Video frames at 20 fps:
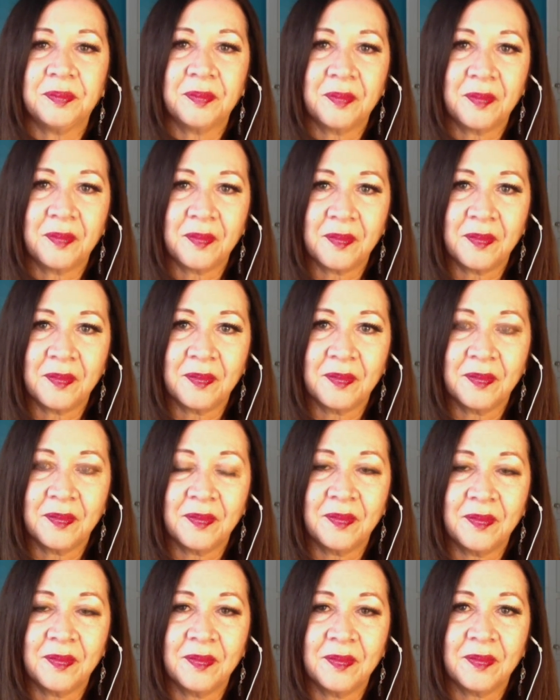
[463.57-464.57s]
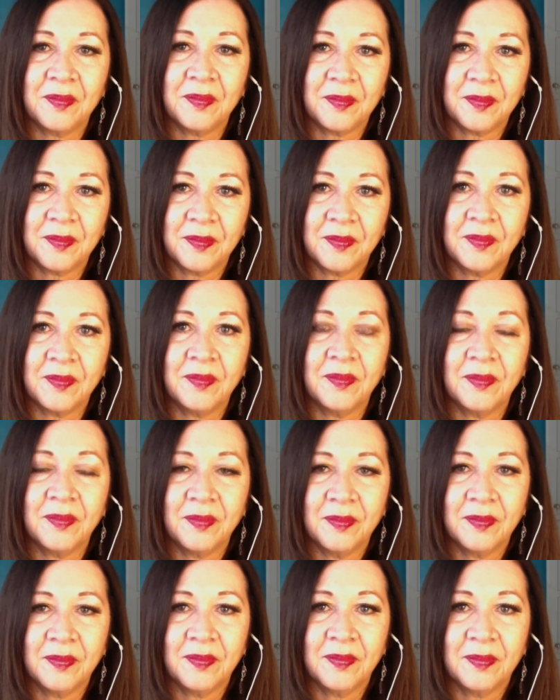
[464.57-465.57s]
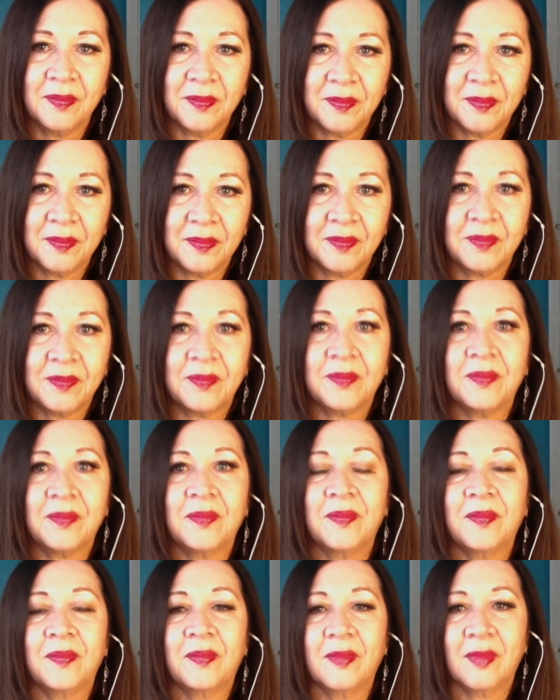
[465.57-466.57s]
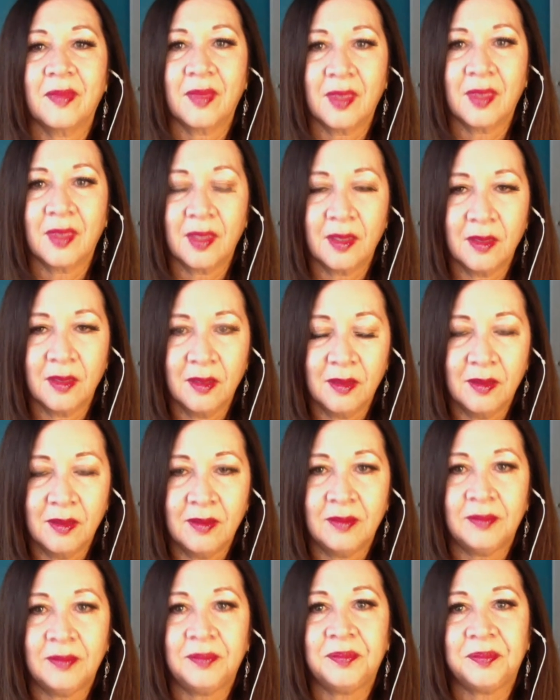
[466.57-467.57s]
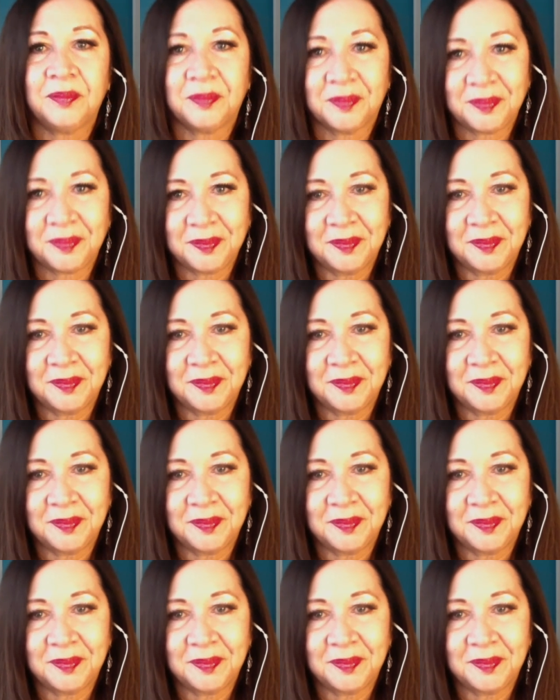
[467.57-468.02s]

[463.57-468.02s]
No words are spoken by the person on screen.